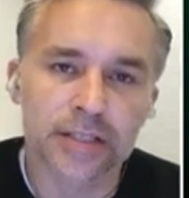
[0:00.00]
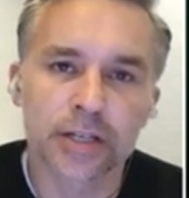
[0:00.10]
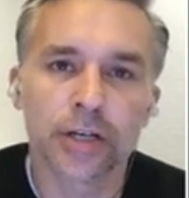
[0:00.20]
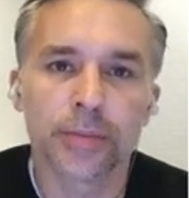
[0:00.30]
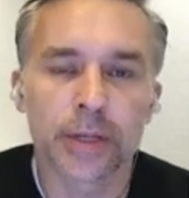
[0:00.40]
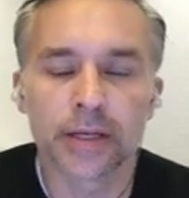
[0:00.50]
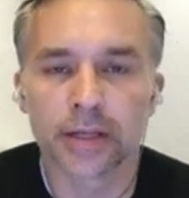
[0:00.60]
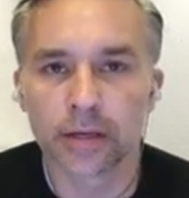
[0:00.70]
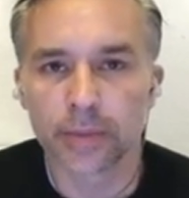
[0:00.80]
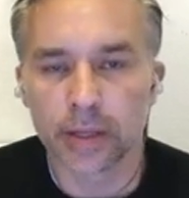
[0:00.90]
could be a
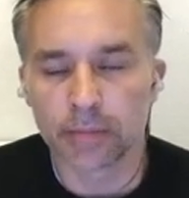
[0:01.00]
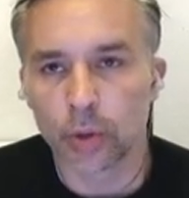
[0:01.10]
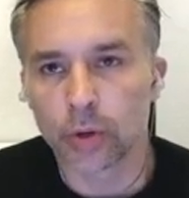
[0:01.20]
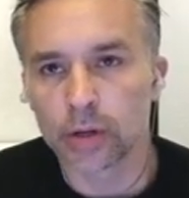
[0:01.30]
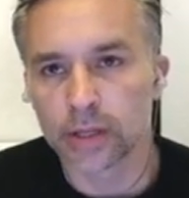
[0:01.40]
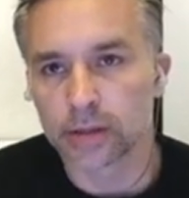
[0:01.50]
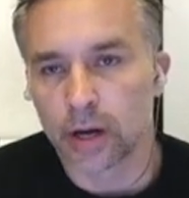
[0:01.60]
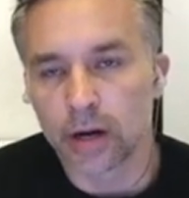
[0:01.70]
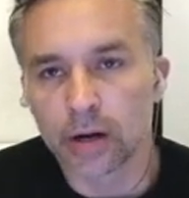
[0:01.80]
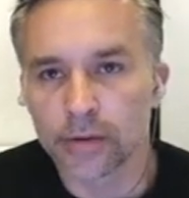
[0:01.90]
little bit more. The
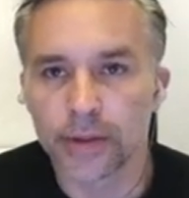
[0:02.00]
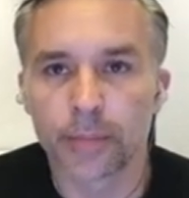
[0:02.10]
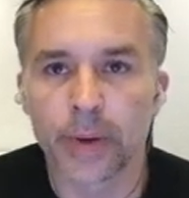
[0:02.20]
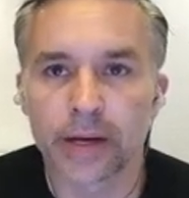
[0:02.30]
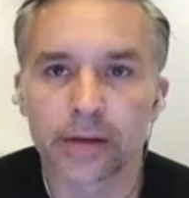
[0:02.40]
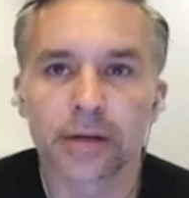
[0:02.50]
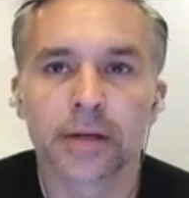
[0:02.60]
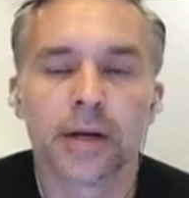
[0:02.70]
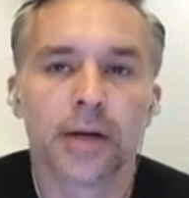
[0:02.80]
longer, the better.